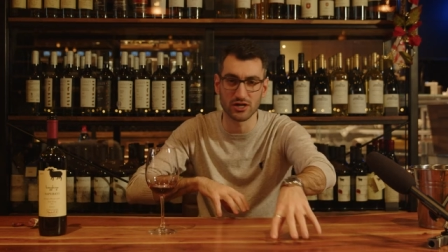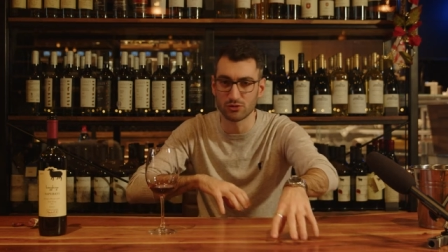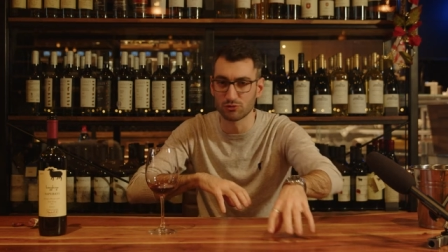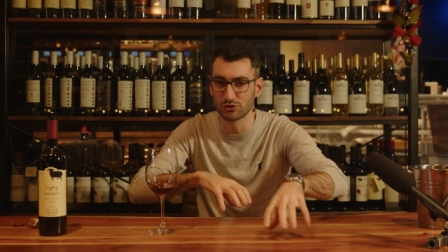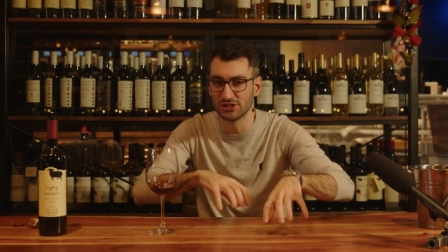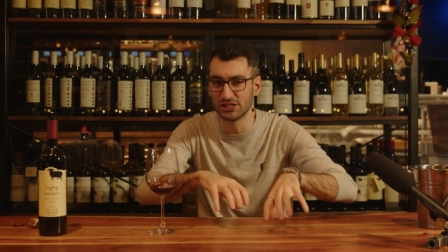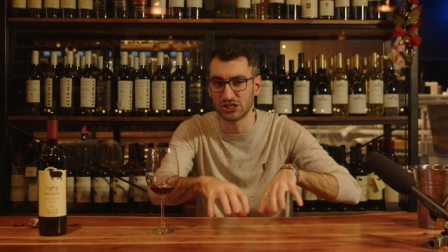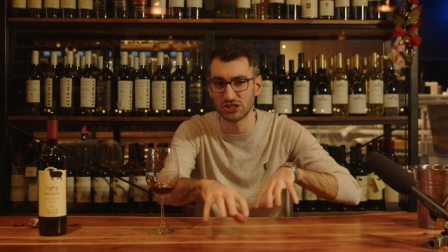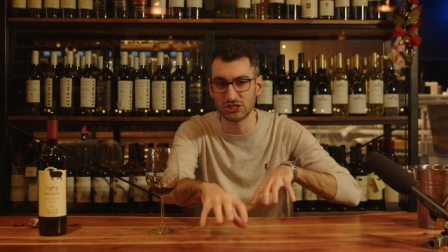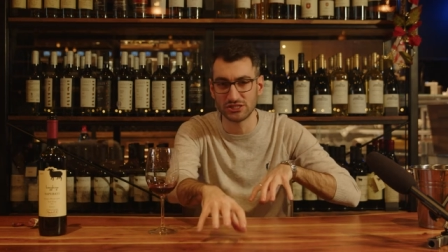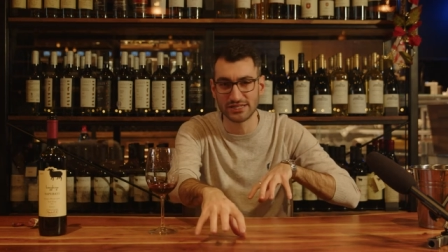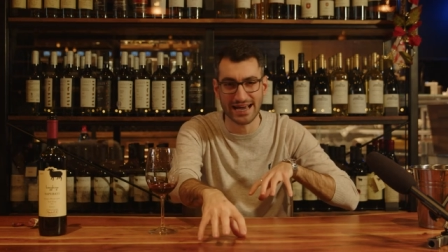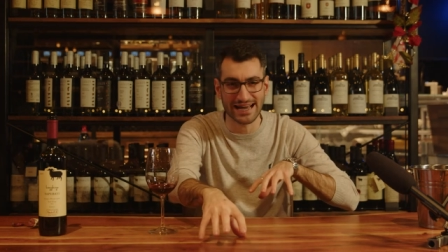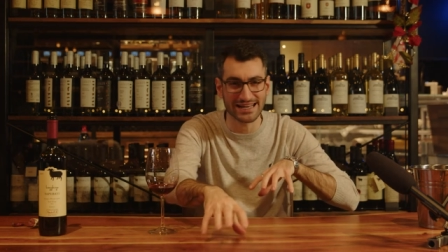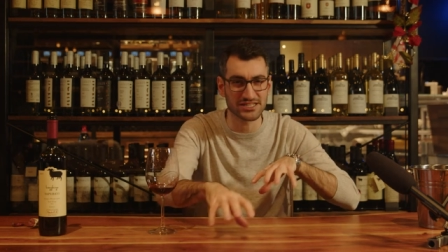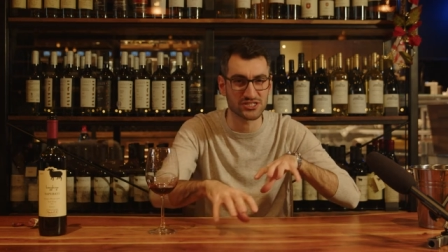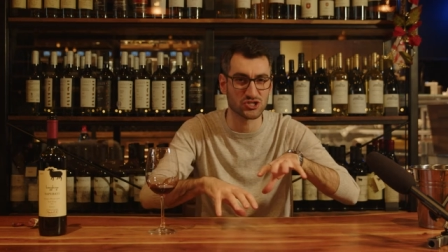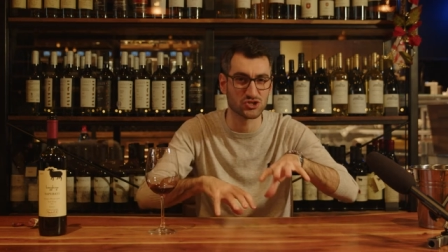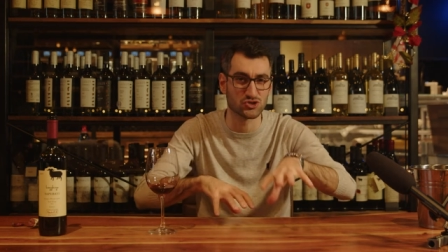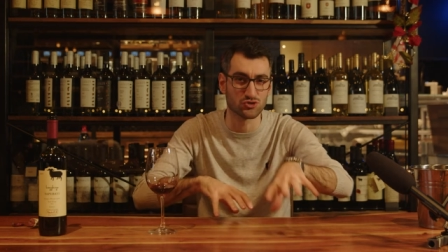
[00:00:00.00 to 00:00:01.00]
really
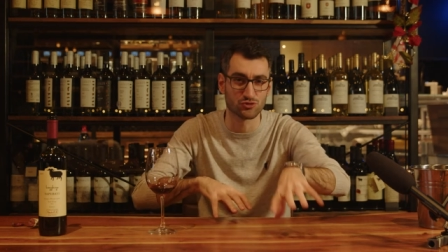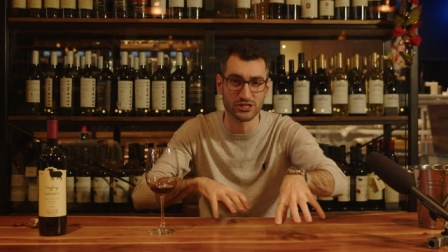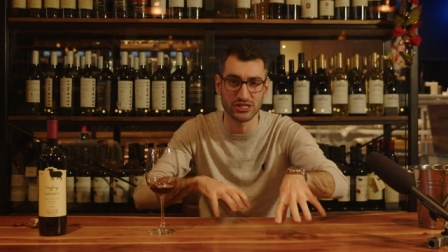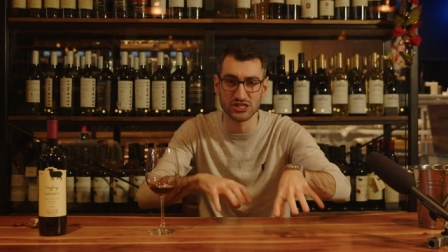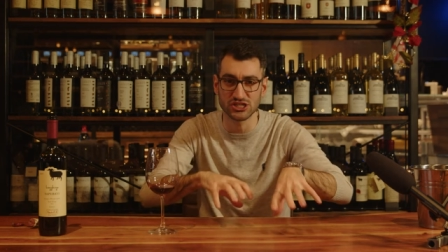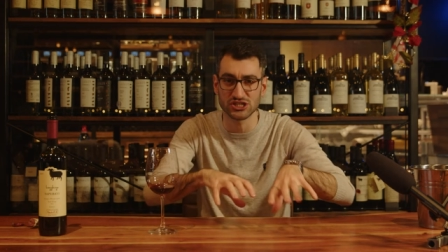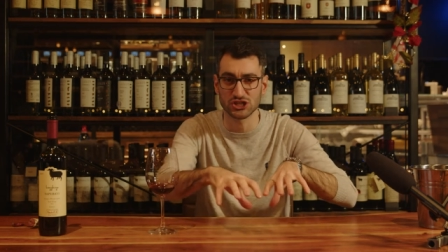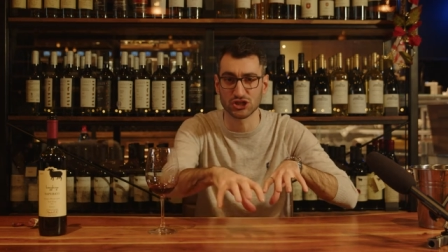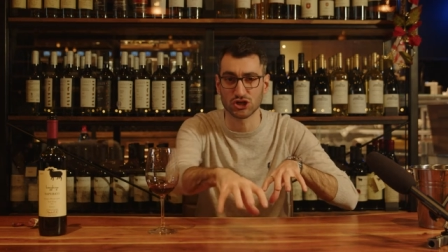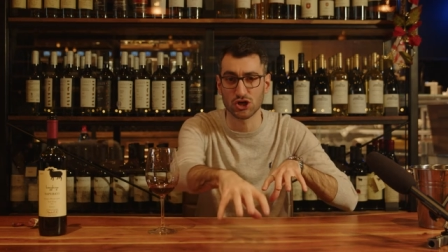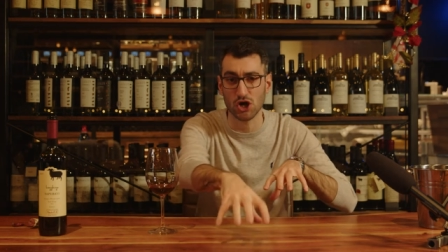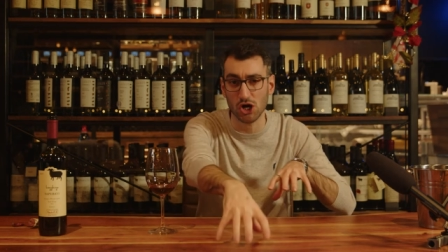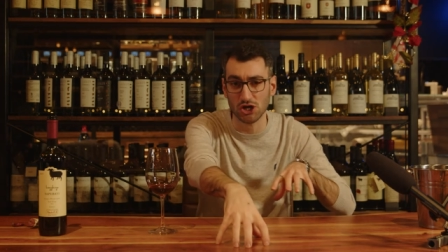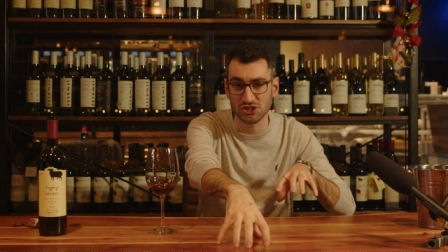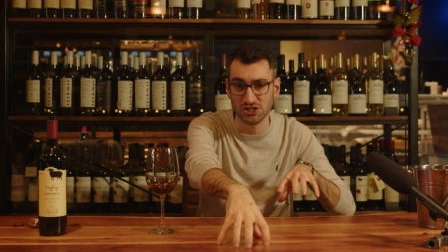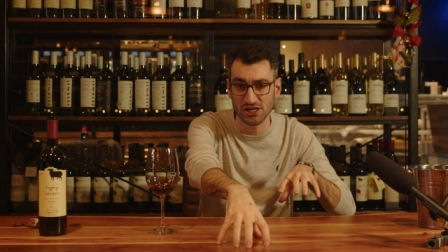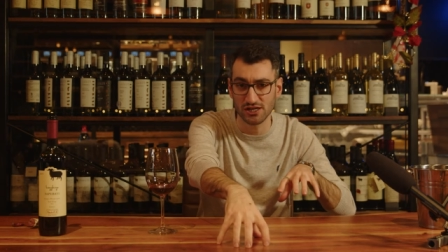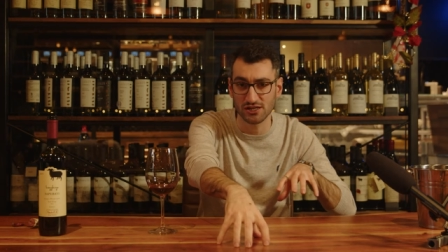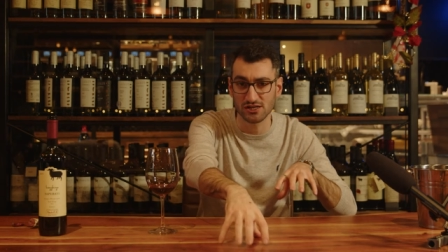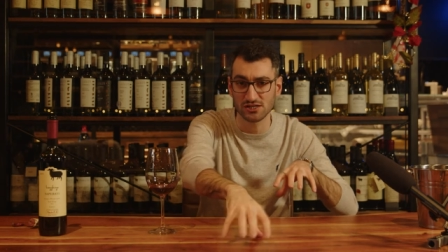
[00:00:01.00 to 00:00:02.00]
nice drinks and
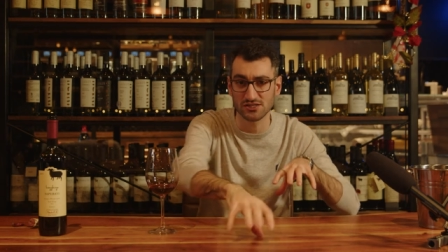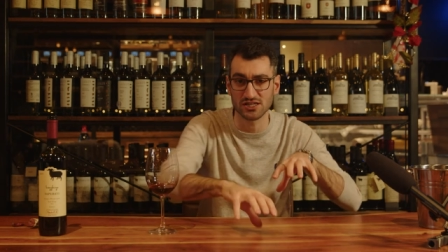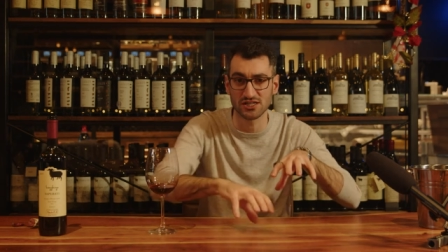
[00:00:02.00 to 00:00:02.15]
cocktails,